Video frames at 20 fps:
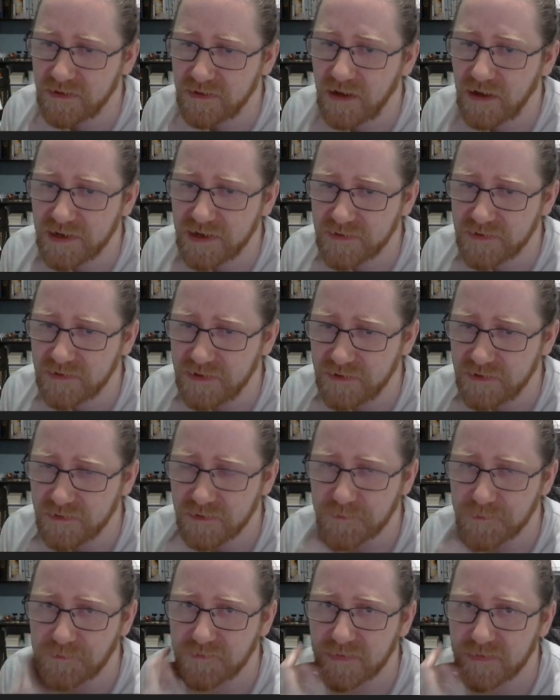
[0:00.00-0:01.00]
the higher tier
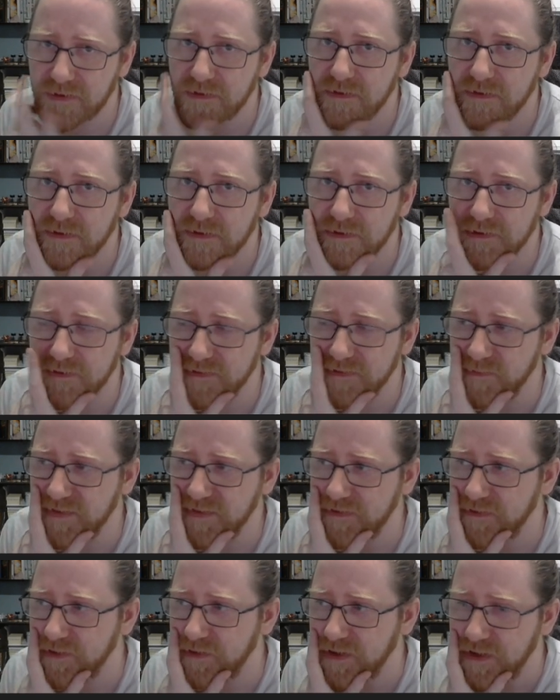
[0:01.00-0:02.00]
to
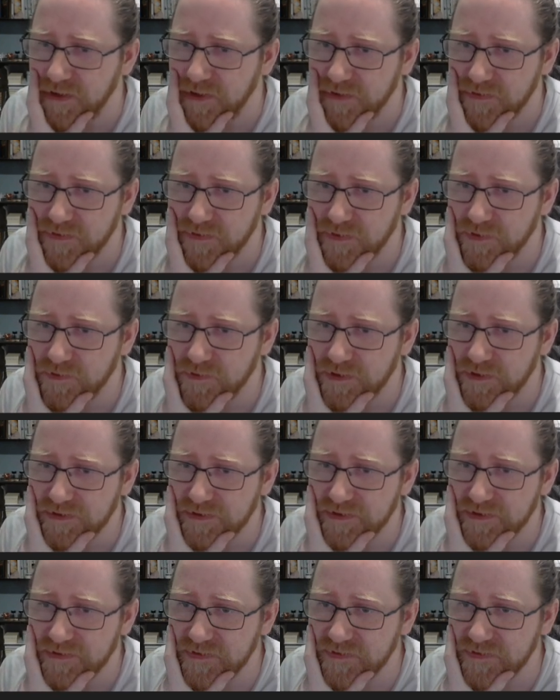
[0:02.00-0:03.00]
better. So
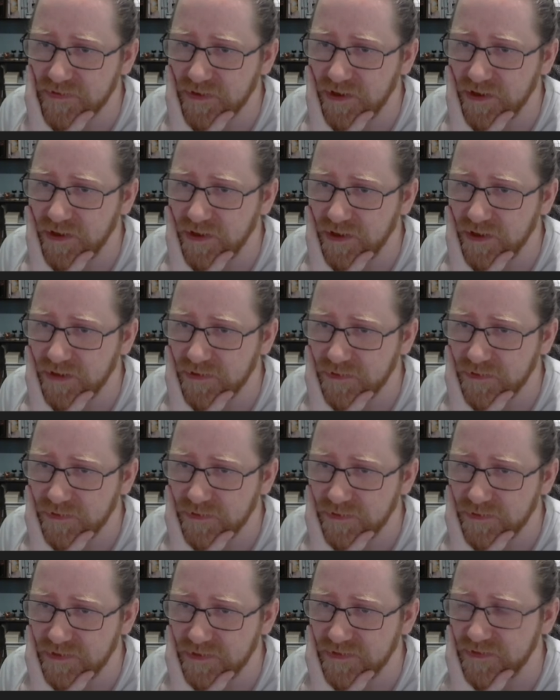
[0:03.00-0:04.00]
this is
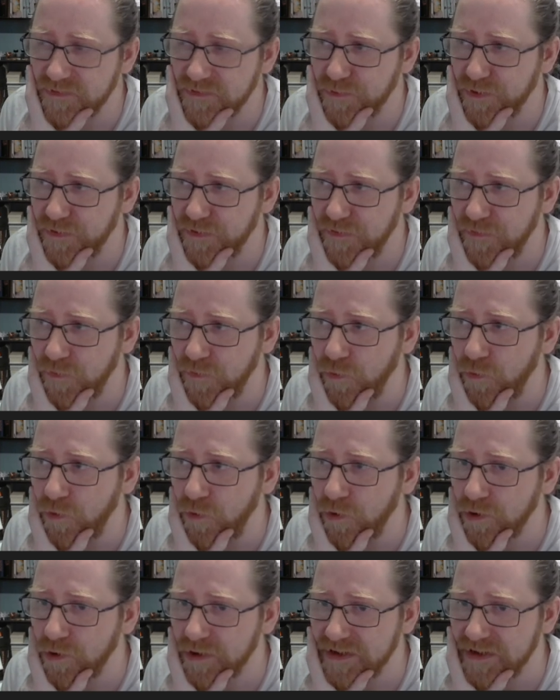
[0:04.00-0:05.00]
worth
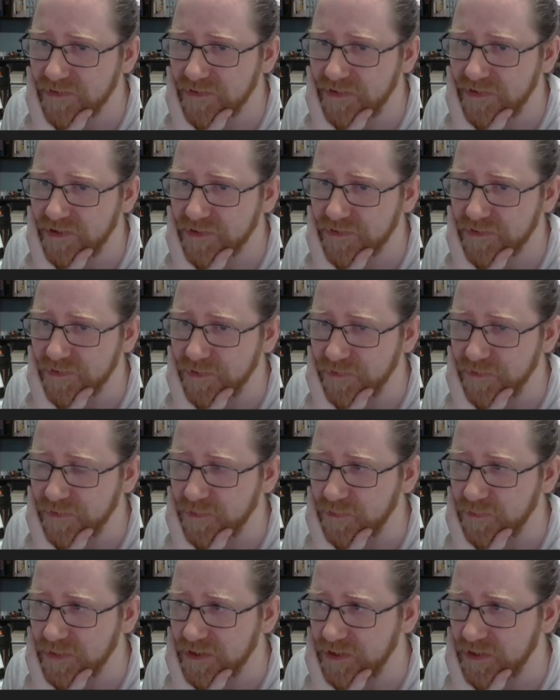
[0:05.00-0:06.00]
4, and a tier 2
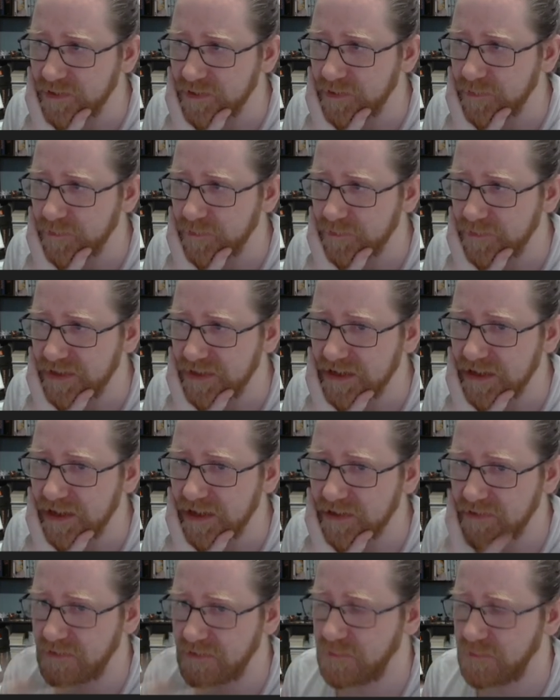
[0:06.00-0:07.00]
would be
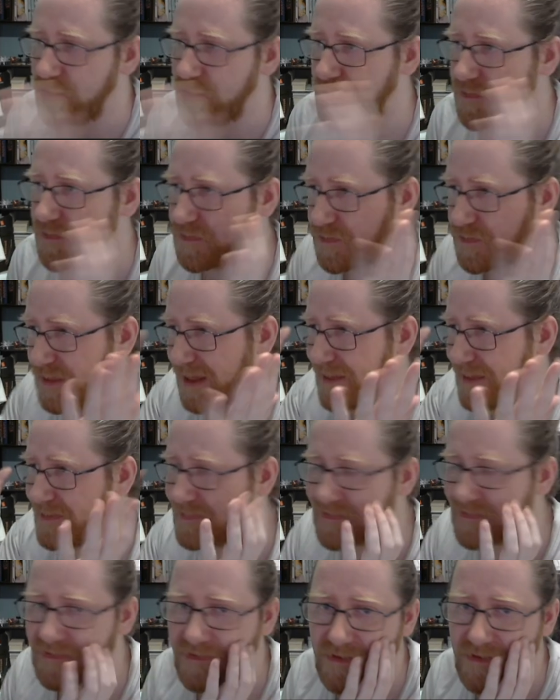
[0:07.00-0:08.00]
like worth
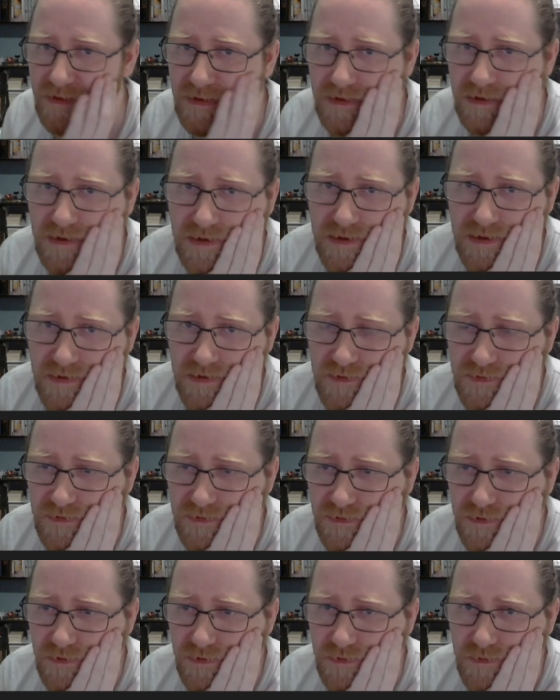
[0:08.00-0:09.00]
8.
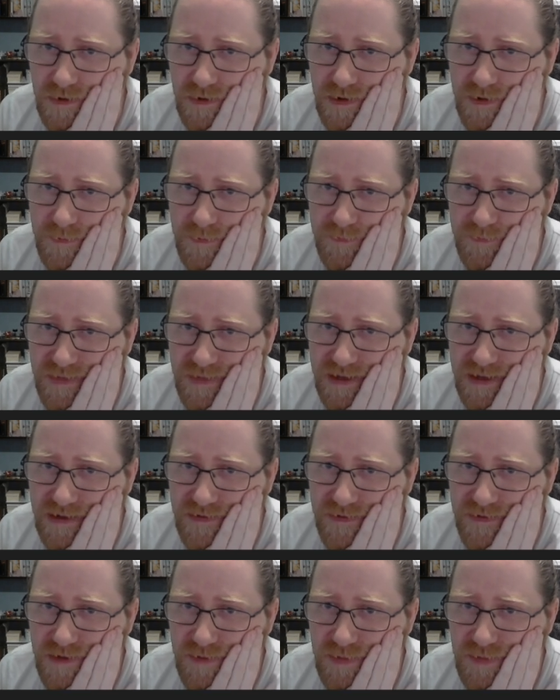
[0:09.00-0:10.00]
So
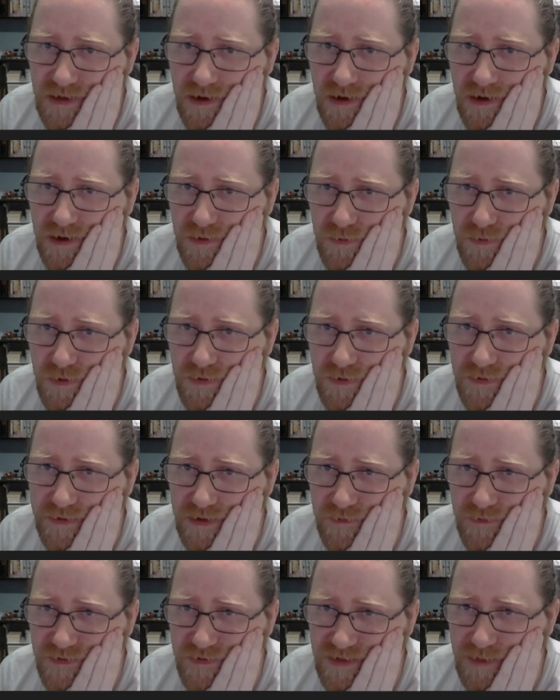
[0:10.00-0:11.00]
it's gonna be higher worth
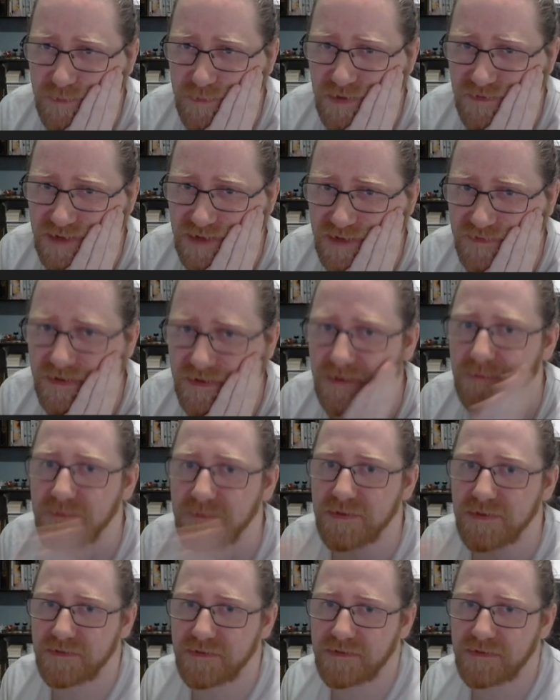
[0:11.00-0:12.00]
than, for example, Fluffy,
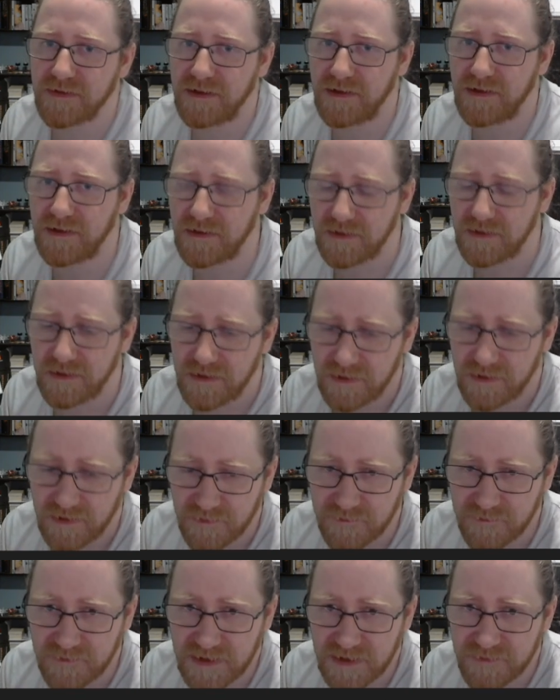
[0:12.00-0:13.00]
but
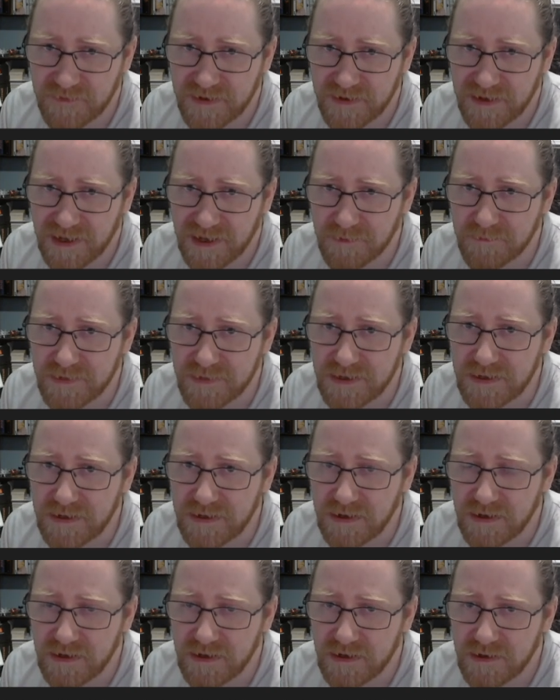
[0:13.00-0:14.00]
Fluffy can be
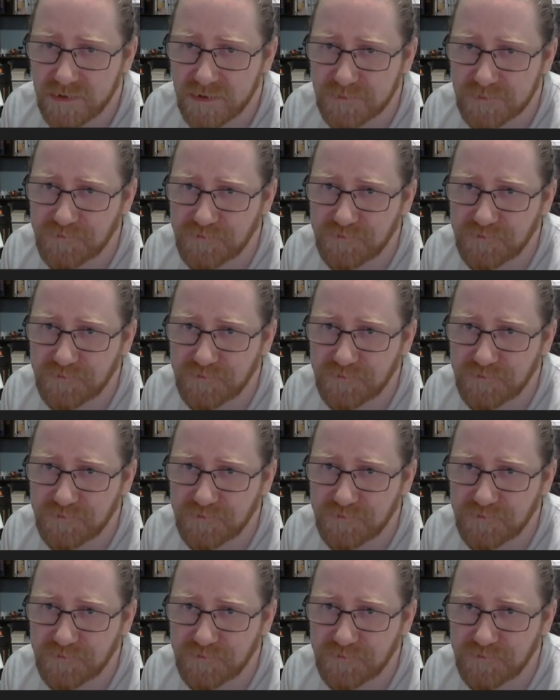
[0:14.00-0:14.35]
a